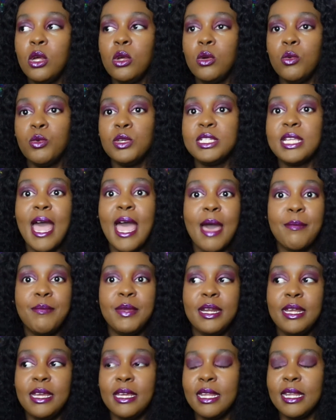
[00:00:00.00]
was
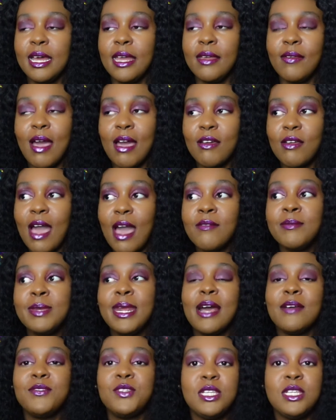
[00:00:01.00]
happening. Like, I mean,
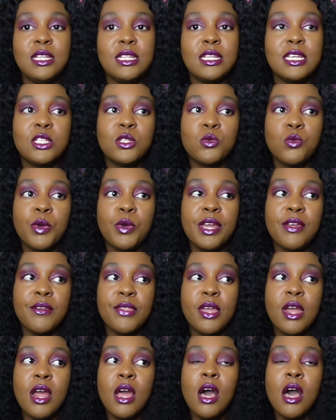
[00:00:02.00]
I've seen this with
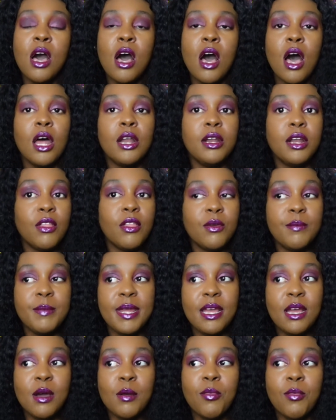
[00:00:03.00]
another
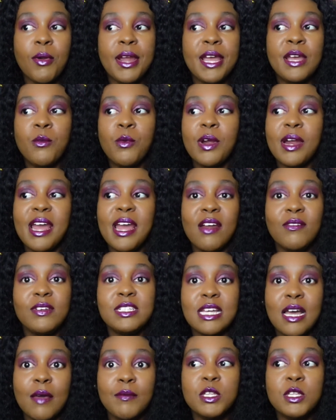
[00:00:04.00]
makeup brand where every
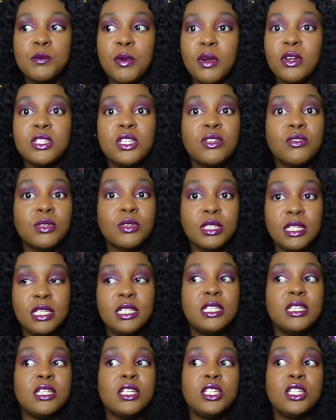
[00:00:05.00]
time this person
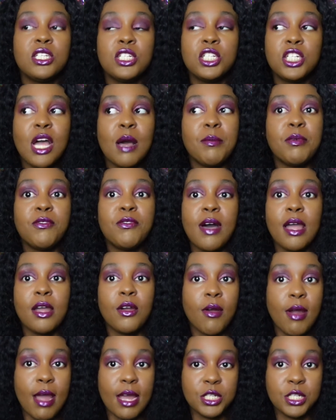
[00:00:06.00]
releases, Shopify
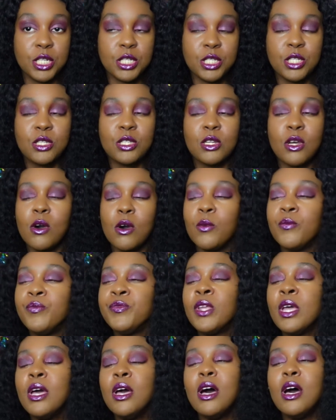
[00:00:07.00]
crashes. So
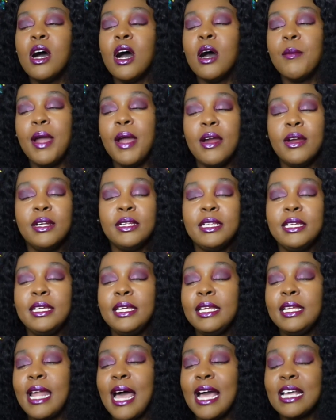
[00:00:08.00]

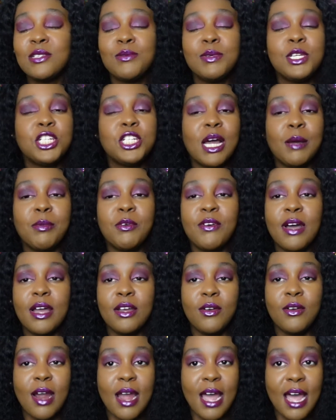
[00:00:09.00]
apparently last week Shopify
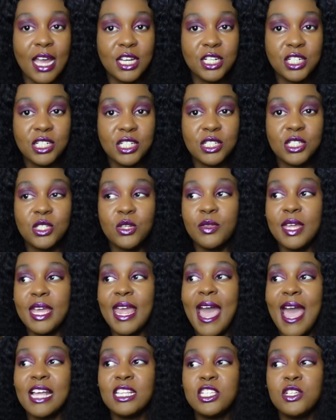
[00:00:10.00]
crashed, so they
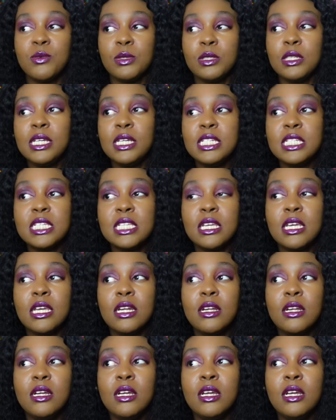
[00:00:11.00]
had to release it